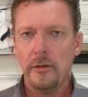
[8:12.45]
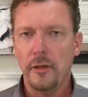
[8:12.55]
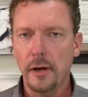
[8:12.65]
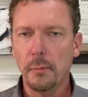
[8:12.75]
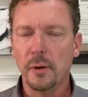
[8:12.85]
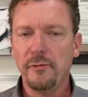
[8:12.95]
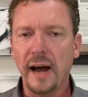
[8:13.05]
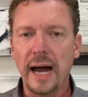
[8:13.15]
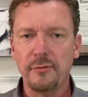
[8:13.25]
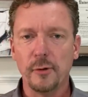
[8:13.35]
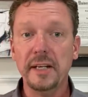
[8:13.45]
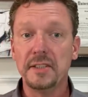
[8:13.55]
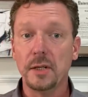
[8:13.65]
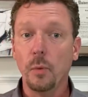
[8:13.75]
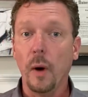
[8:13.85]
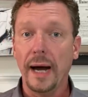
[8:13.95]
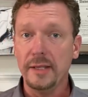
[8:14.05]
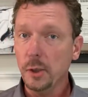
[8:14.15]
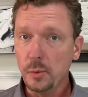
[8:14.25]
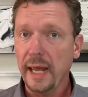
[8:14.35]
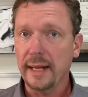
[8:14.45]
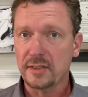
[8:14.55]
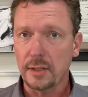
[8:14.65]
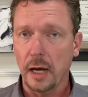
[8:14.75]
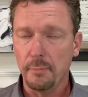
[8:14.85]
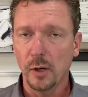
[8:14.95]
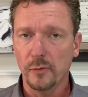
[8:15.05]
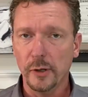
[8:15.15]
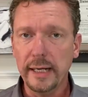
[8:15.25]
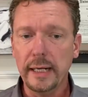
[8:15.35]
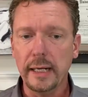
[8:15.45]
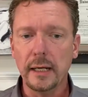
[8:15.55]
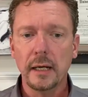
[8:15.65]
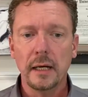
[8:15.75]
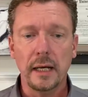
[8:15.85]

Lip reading: The number 5 reason why you can't stop overeating